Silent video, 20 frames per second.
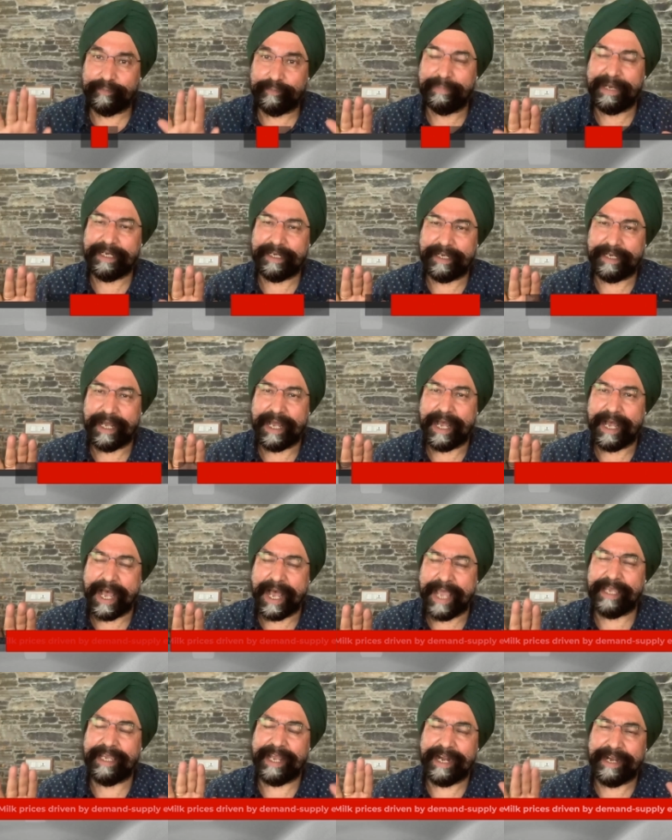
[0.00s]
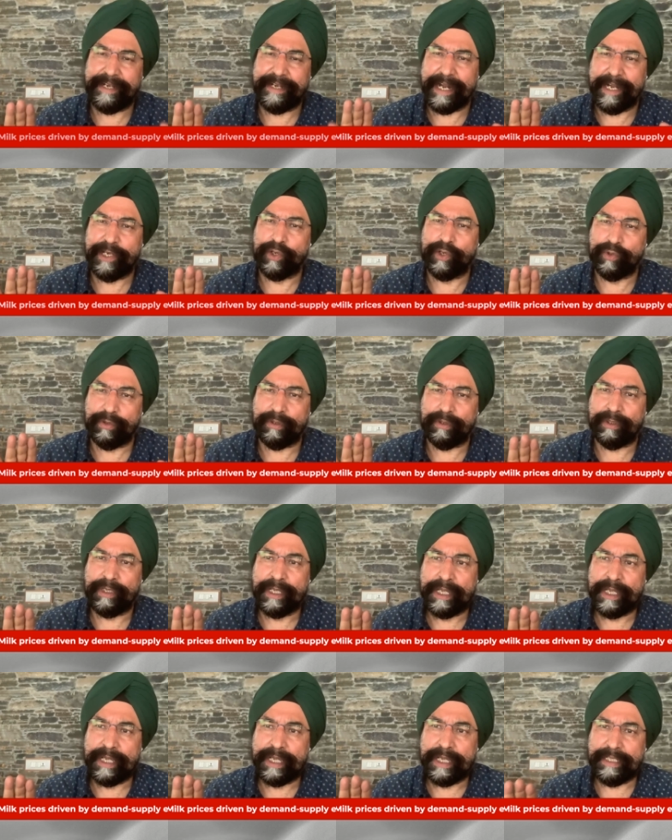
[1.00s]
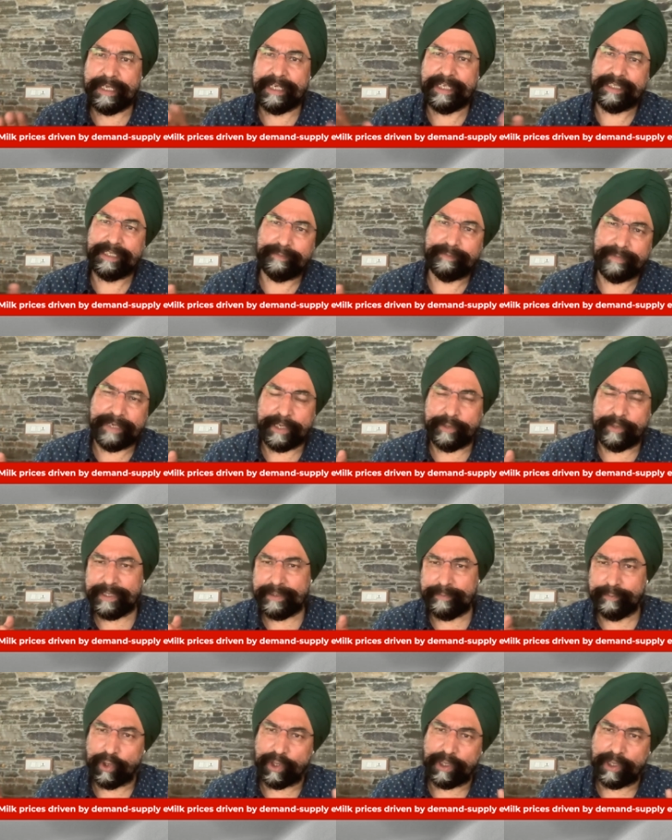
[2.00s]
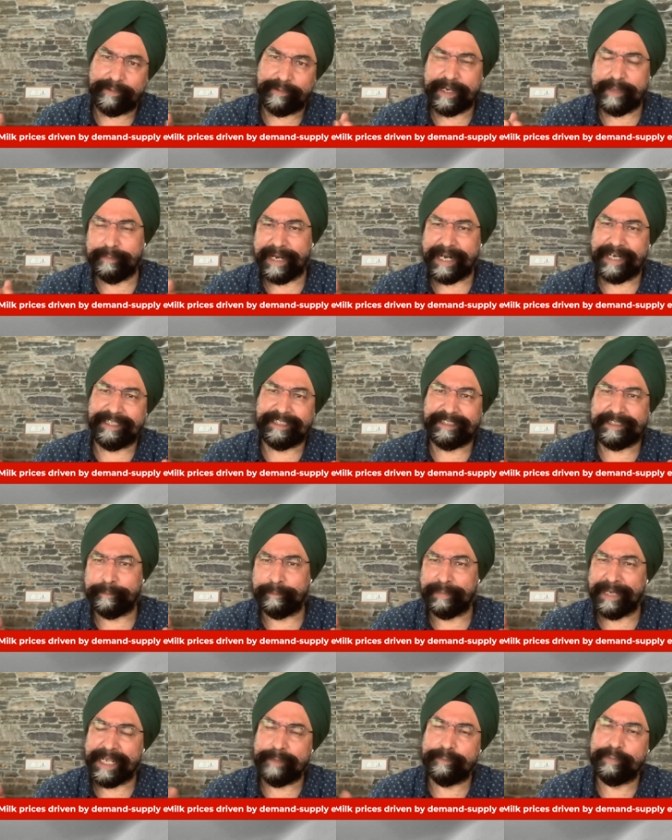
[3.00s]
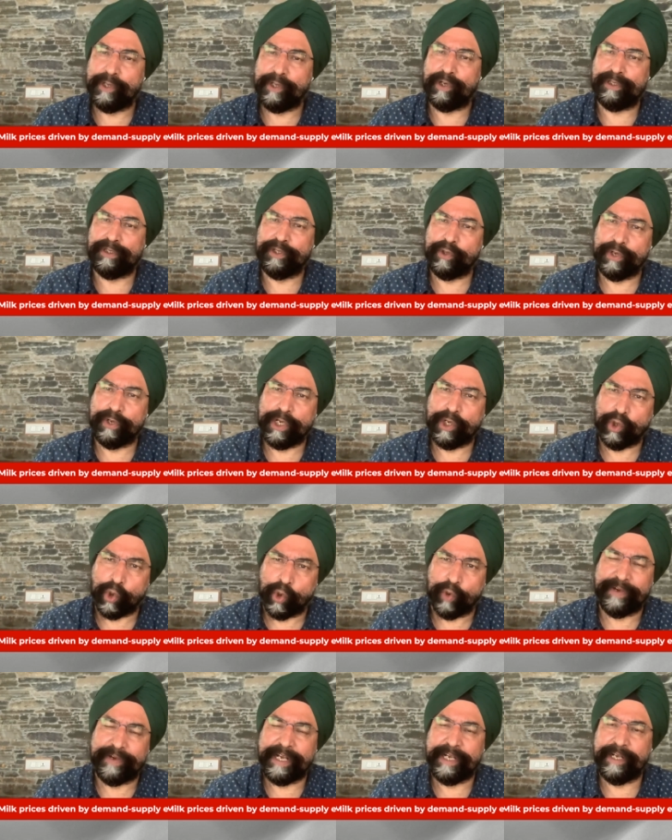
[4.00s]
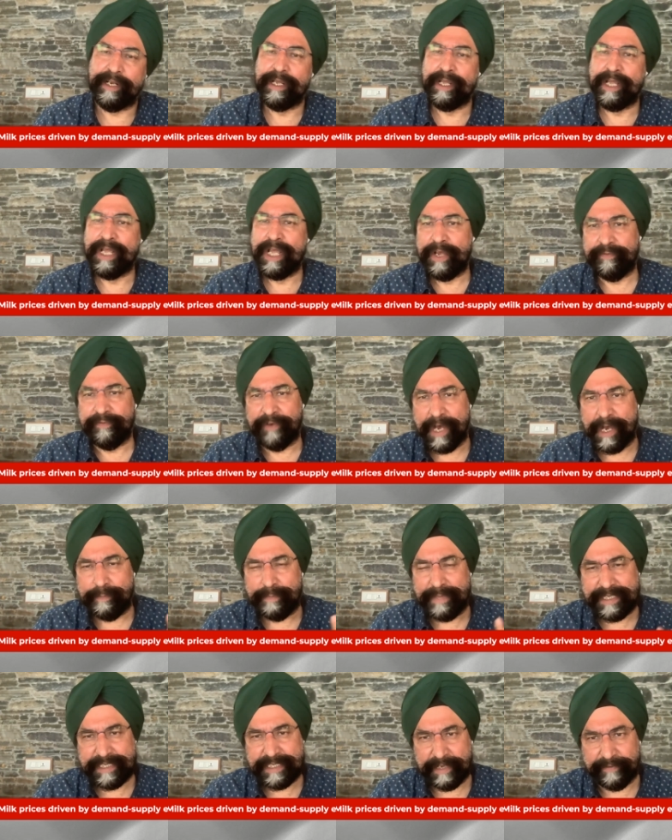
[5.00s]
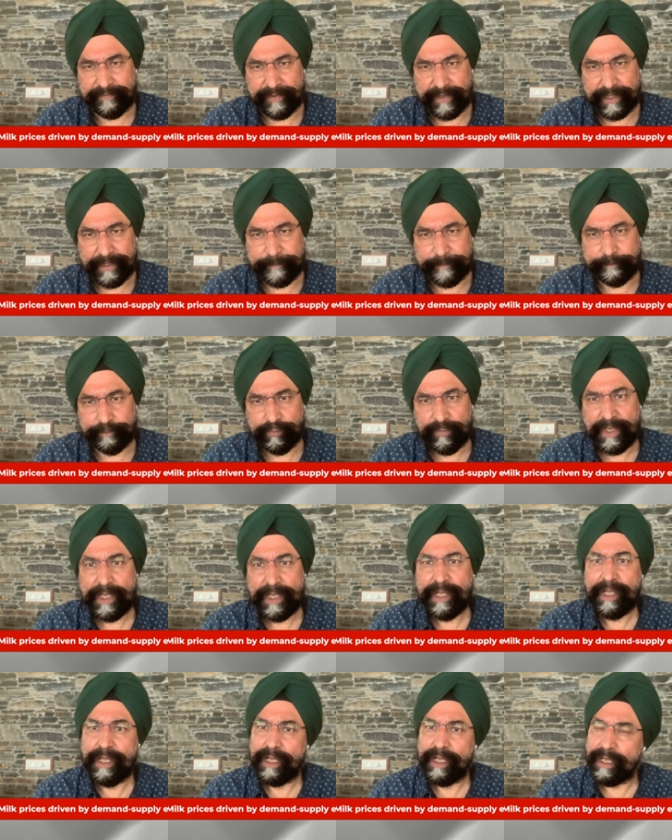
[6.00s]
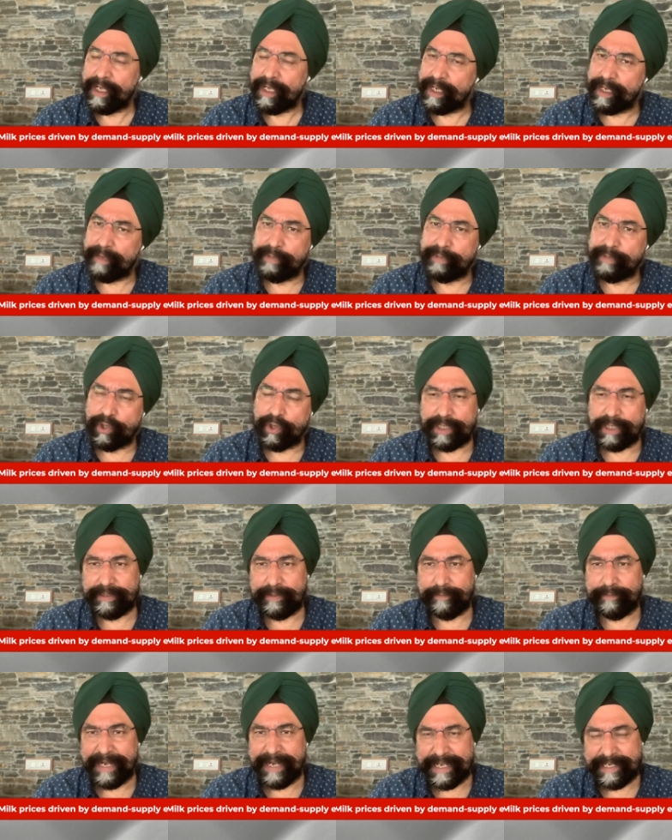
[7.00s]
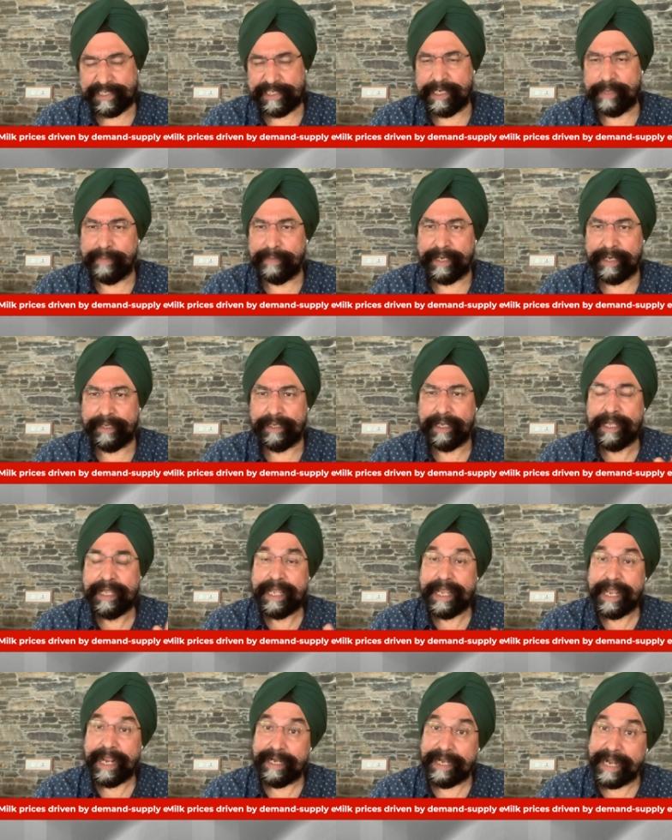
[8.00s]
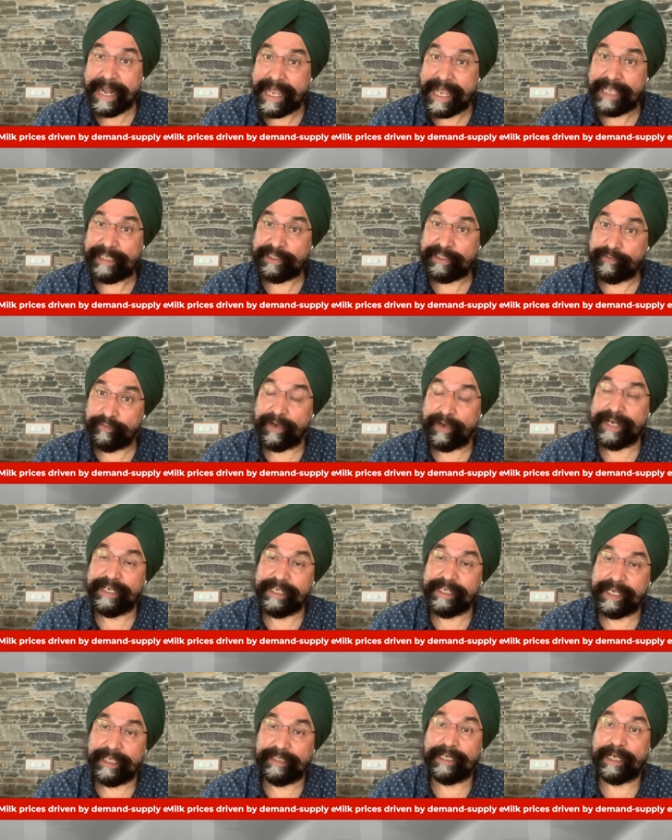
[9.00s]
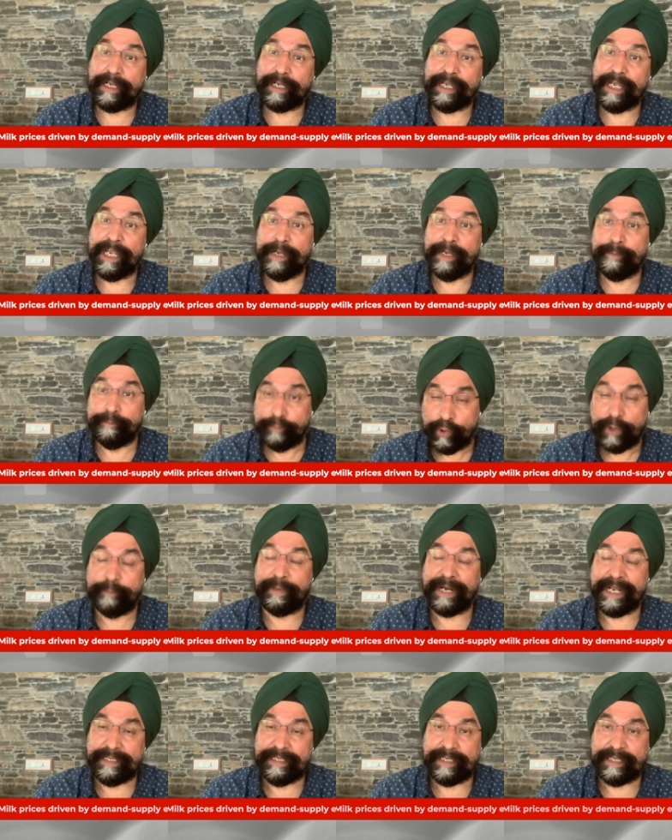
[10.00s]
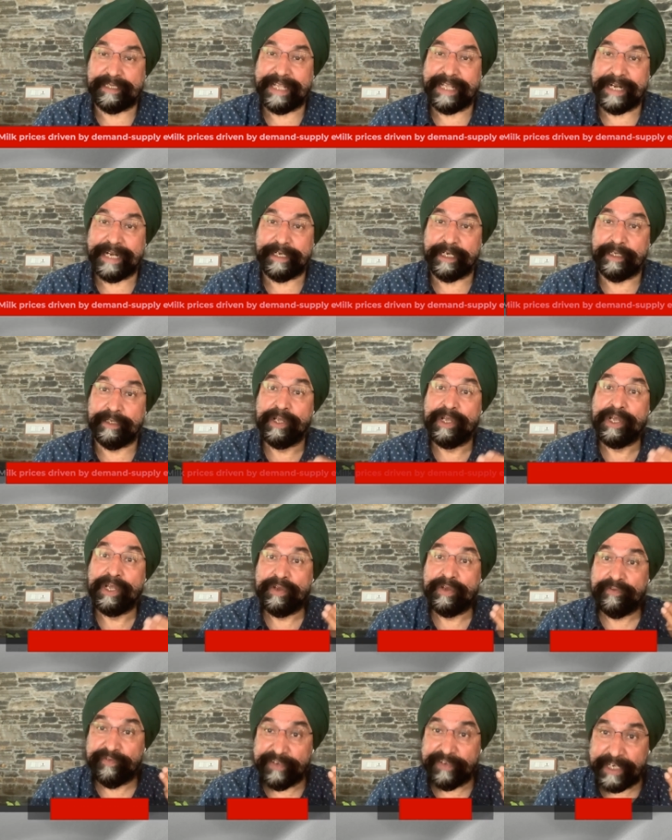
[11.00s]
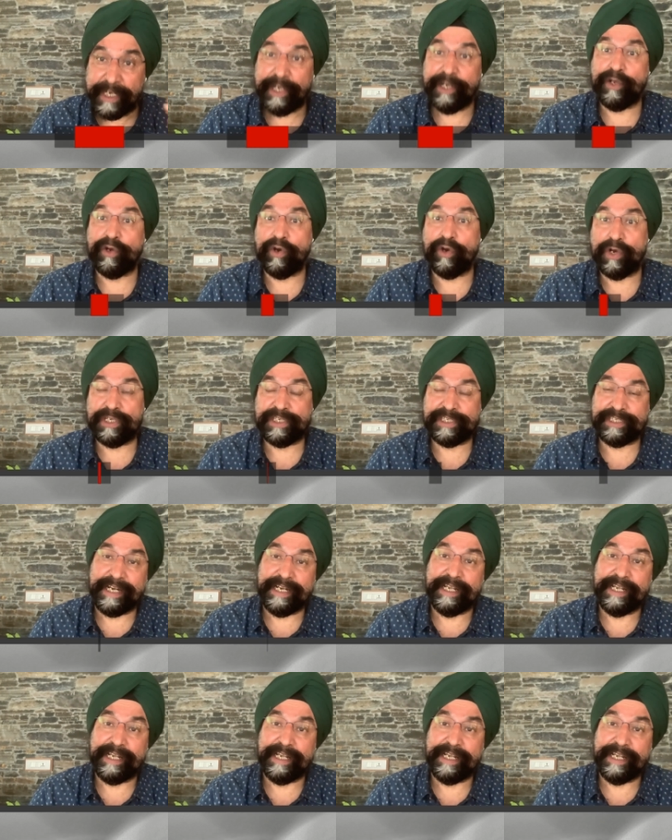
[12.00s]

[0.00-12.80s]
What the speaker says: but I can tell you, it was more of demand supply, because during COVID, farmers suffered because of less demand. And last 1 year, the input prices, that is, feed cost has